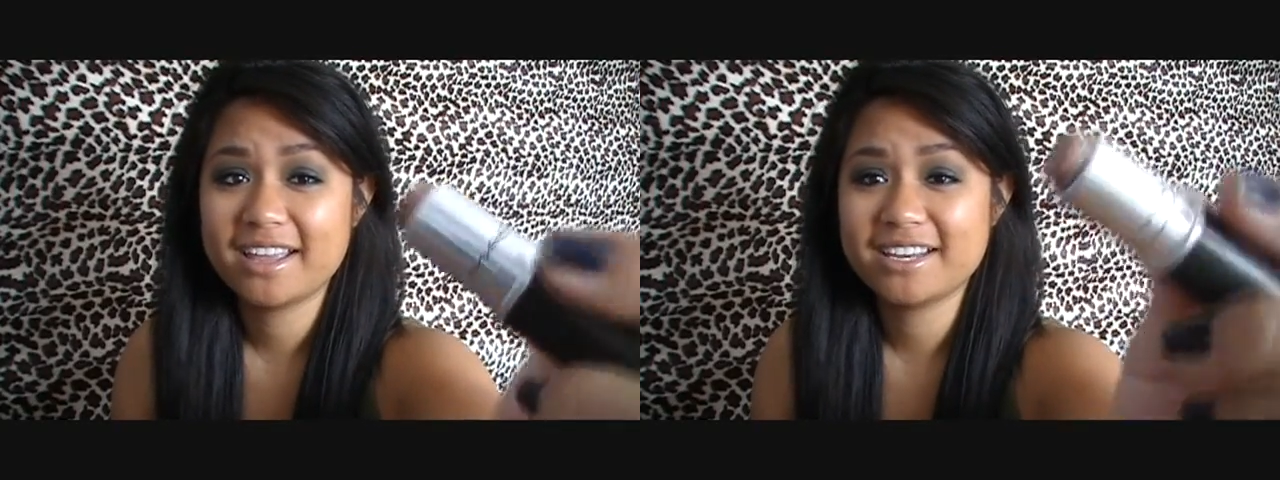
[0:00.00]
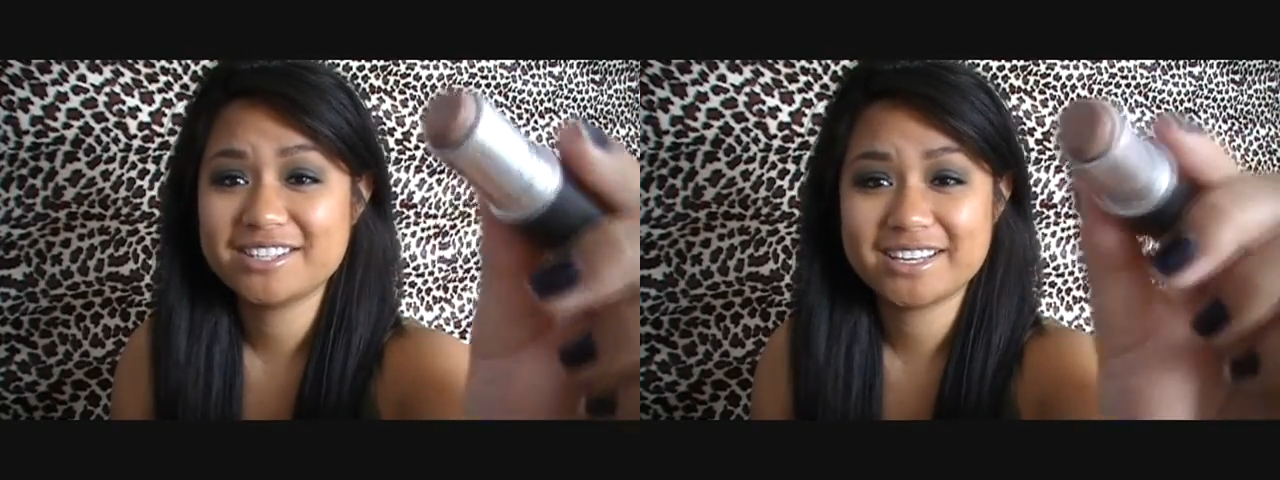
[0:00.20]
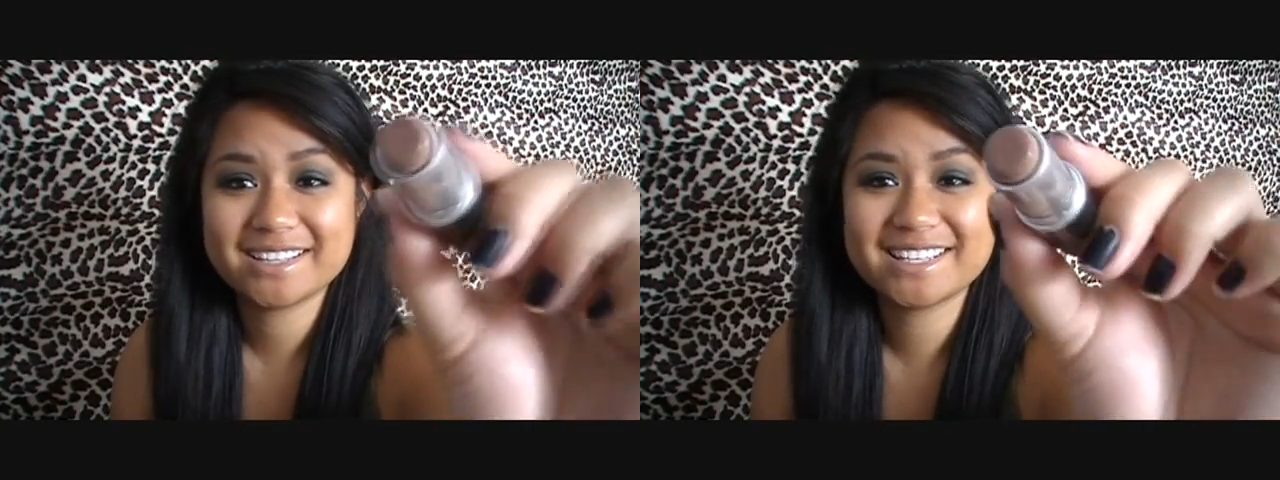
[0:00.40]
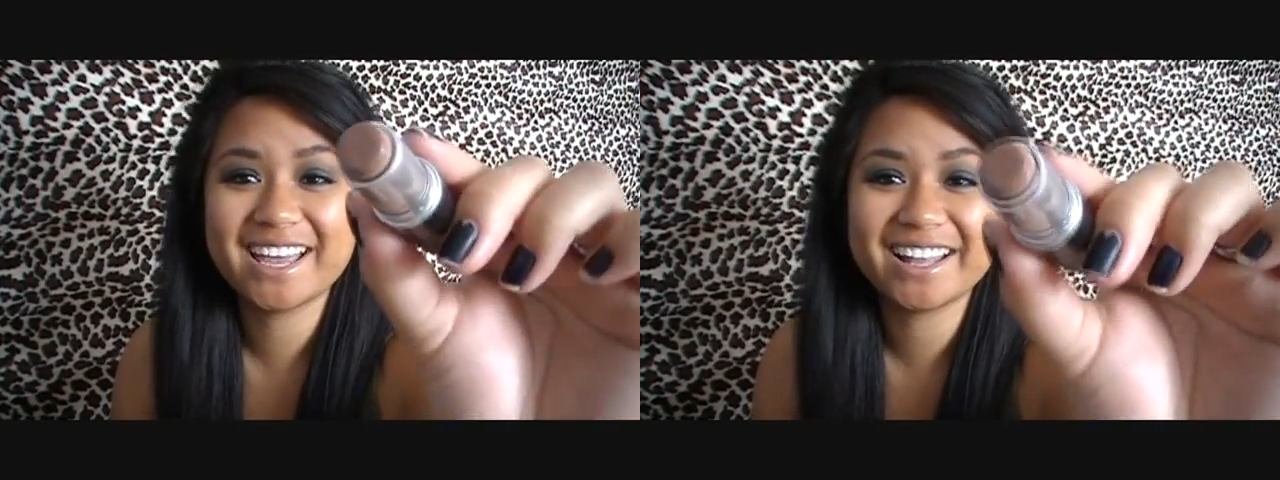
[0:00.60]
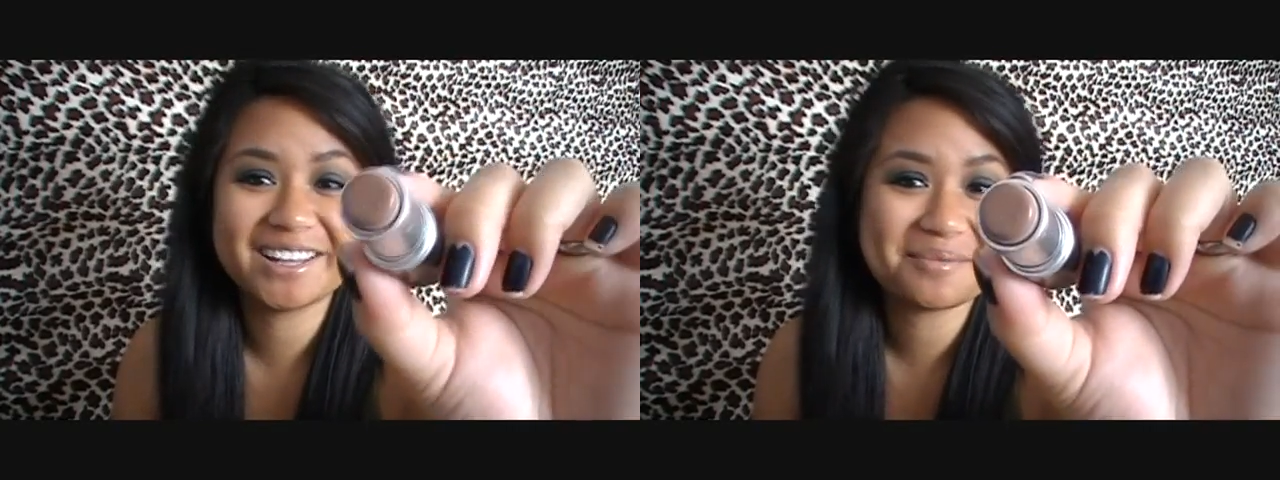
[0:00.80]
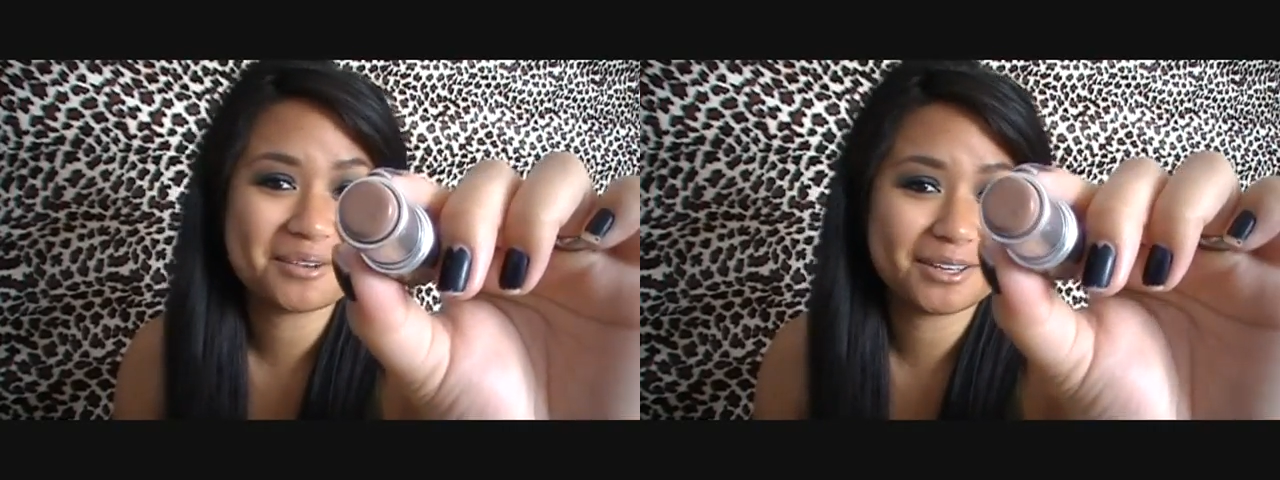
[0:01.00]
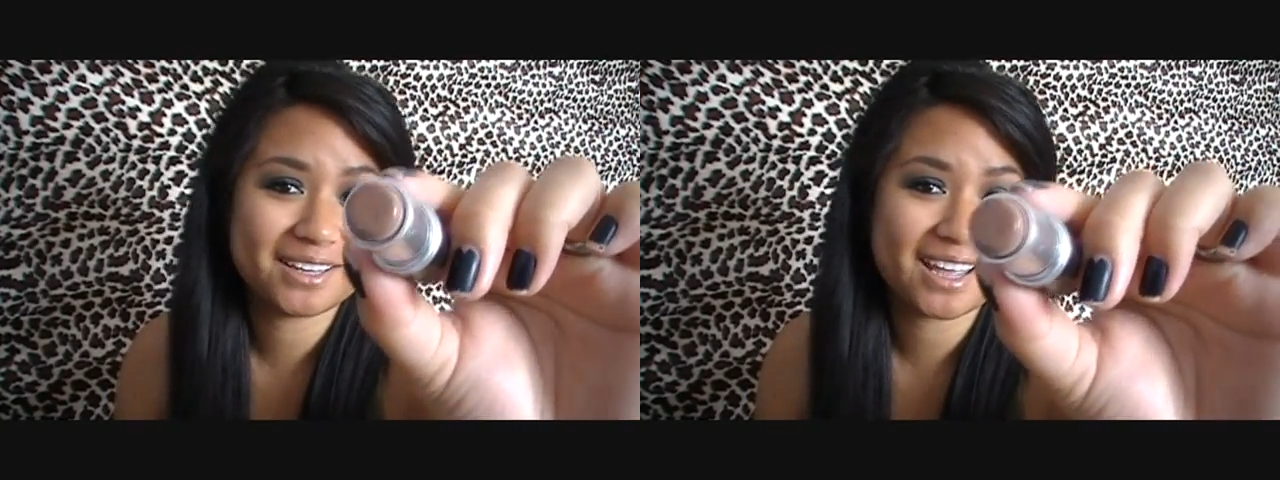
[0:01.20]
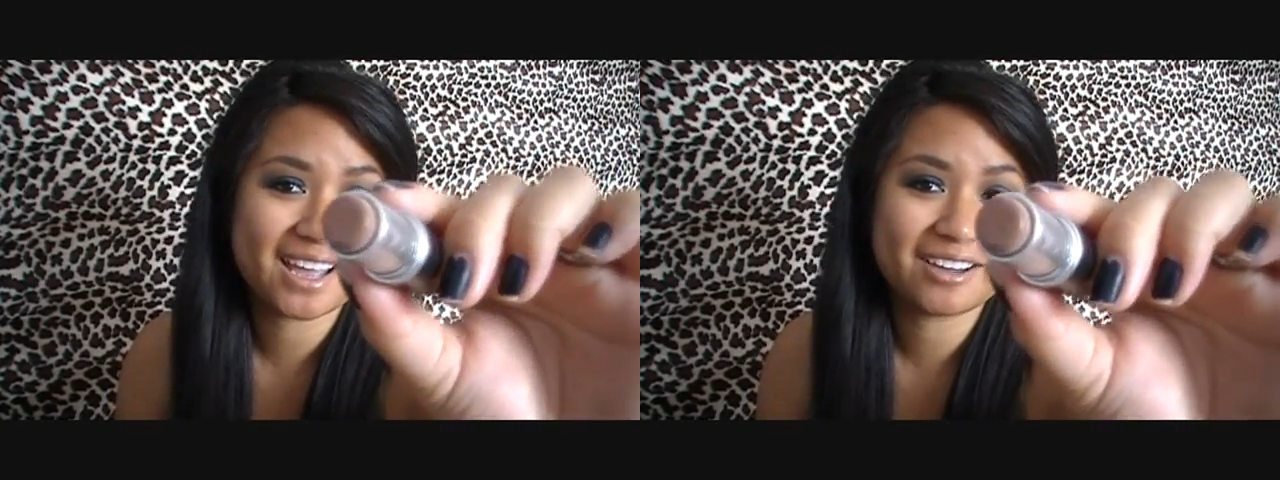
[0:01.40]
And as you can tell, I'm
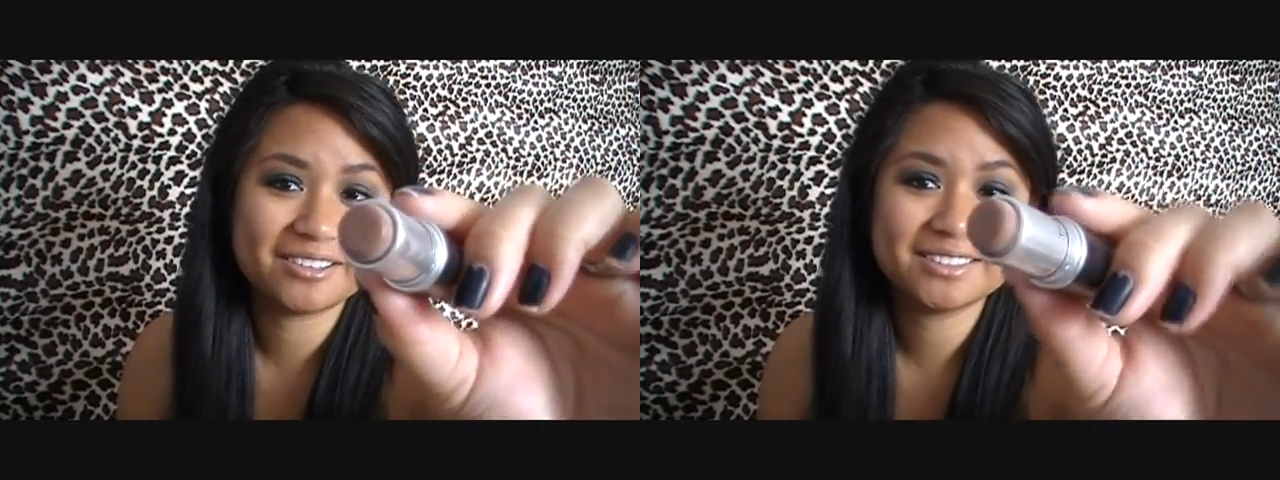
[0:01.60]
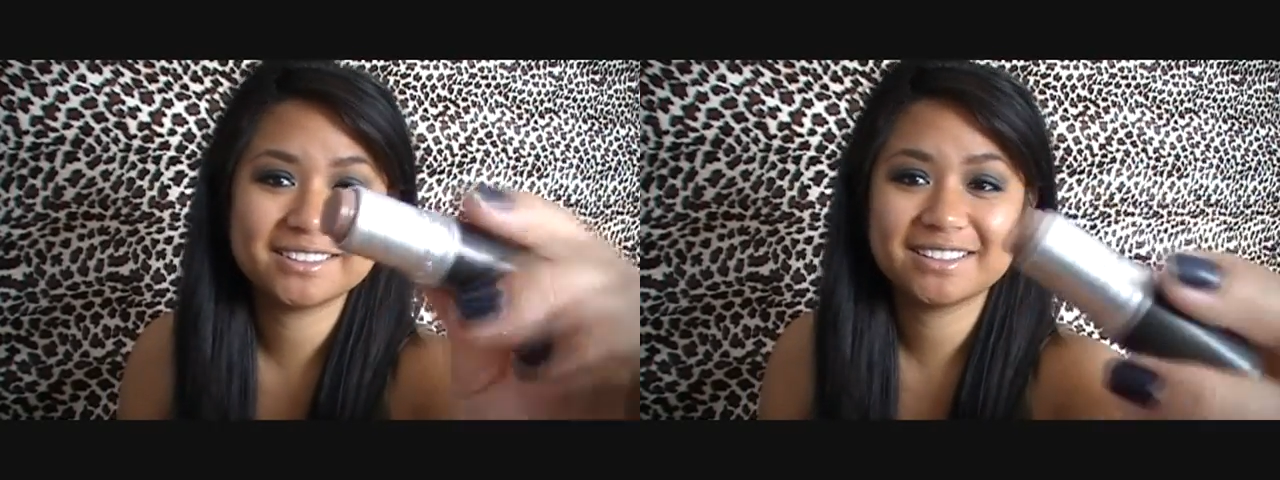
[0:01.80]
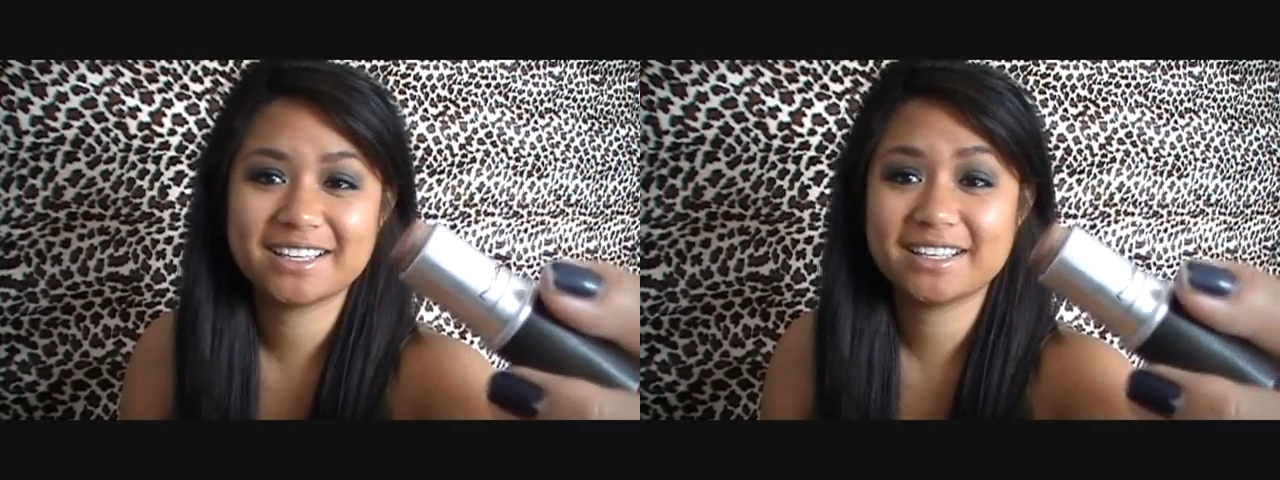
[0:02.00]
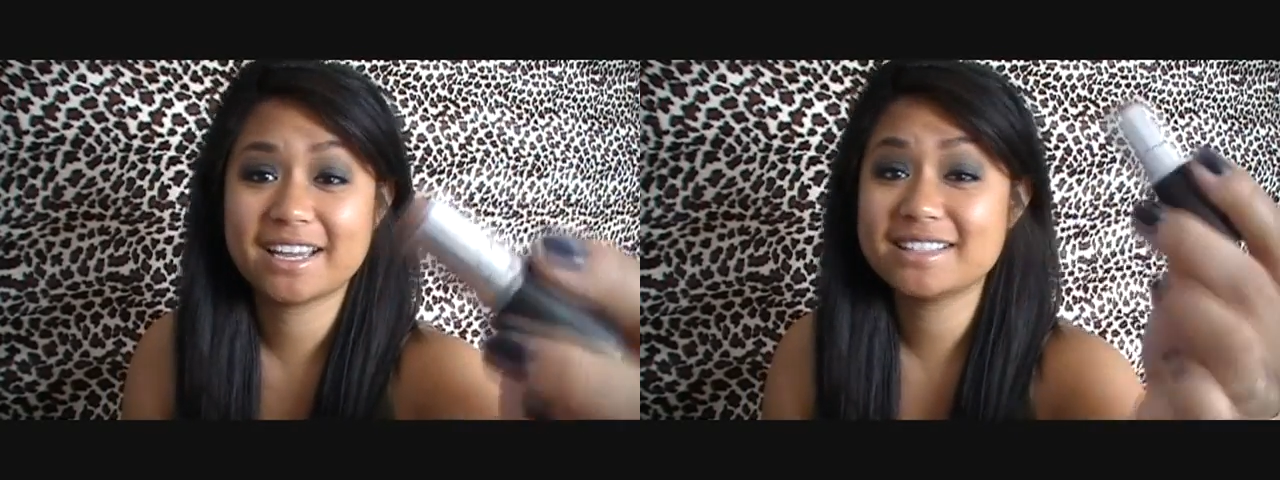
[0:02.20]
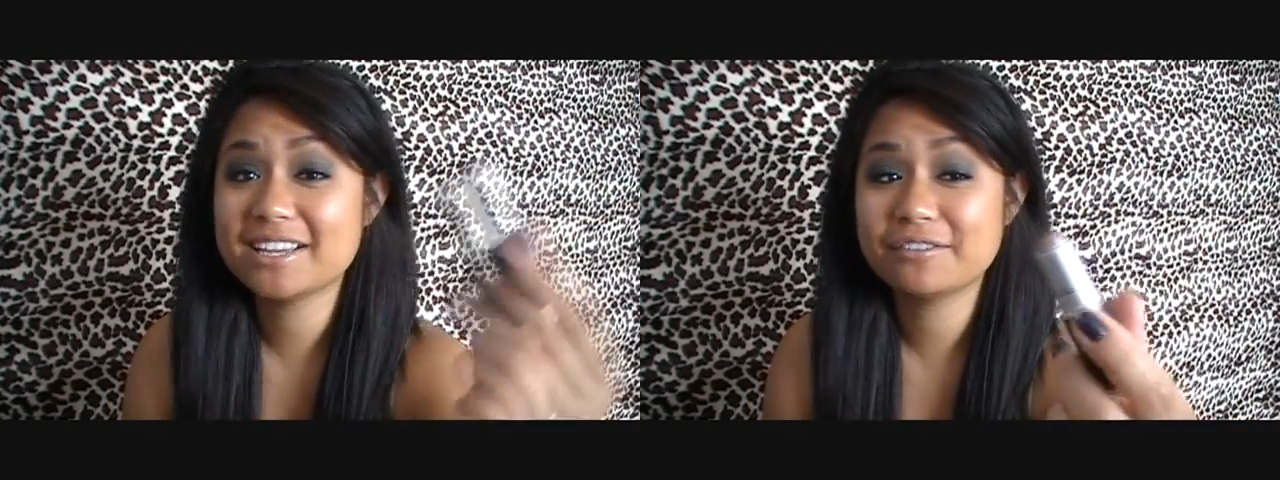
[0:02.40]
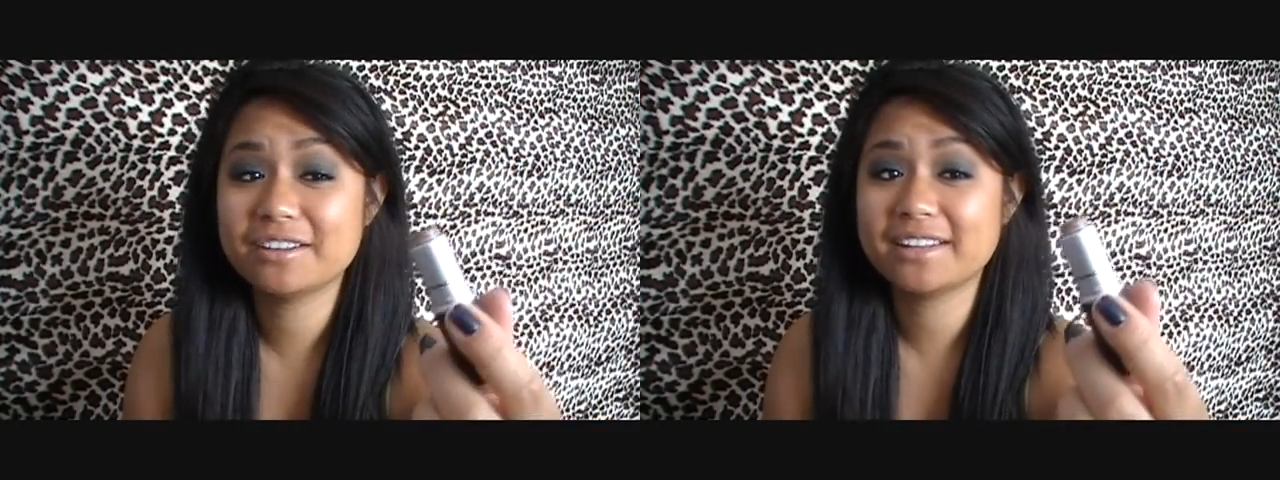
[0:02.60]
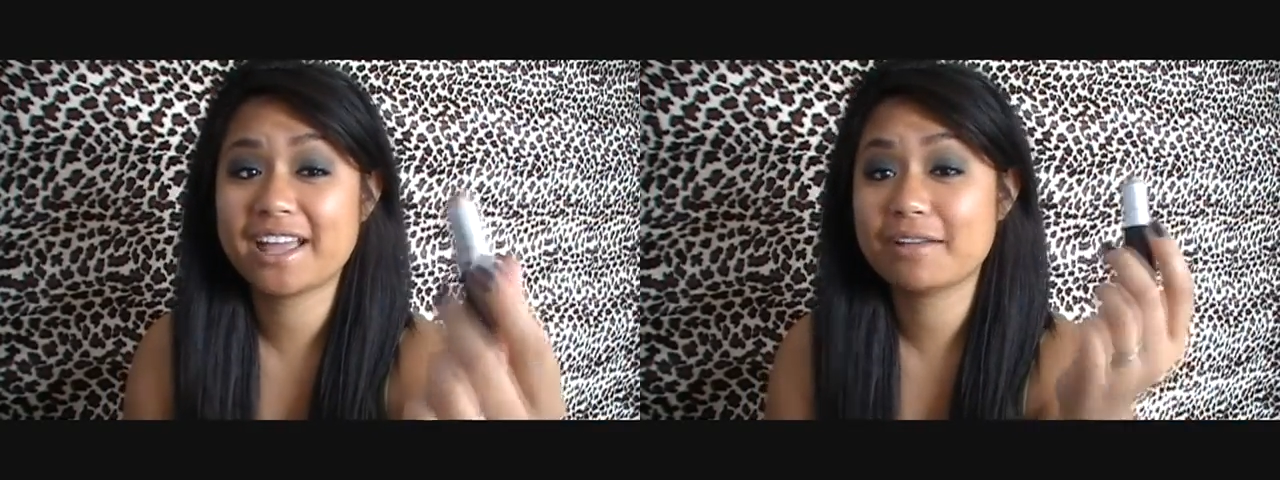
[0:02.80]
running out, and I definitely